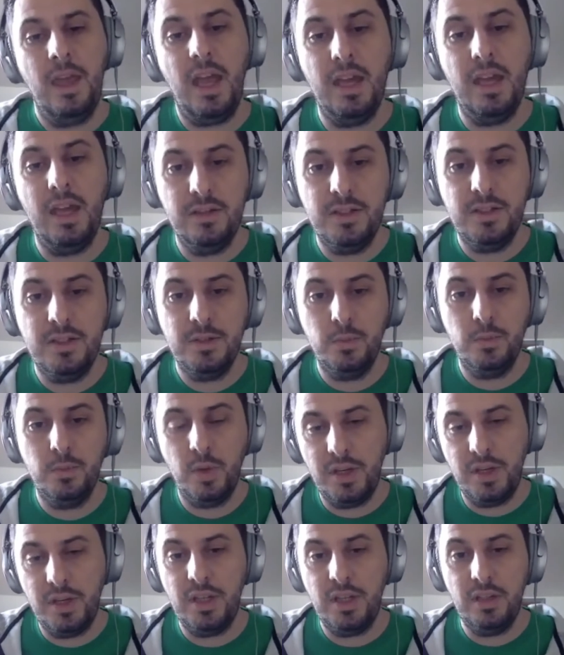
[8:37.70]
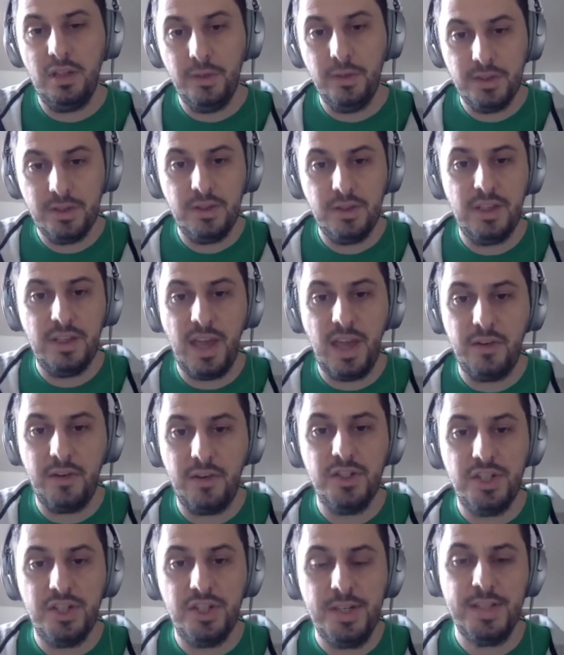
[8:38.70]
And when he looked at the
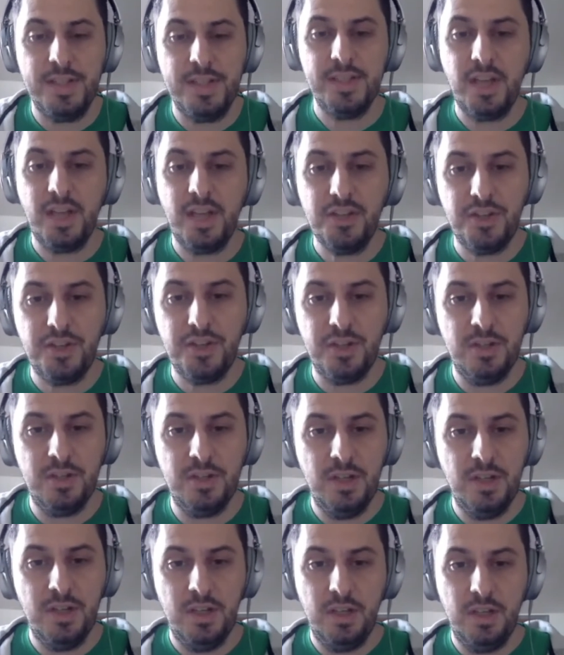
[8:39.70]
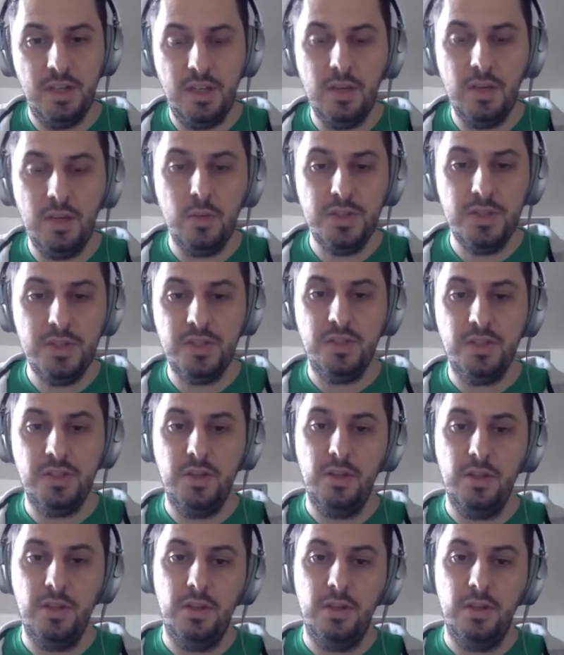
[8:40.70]
energy discussion, it was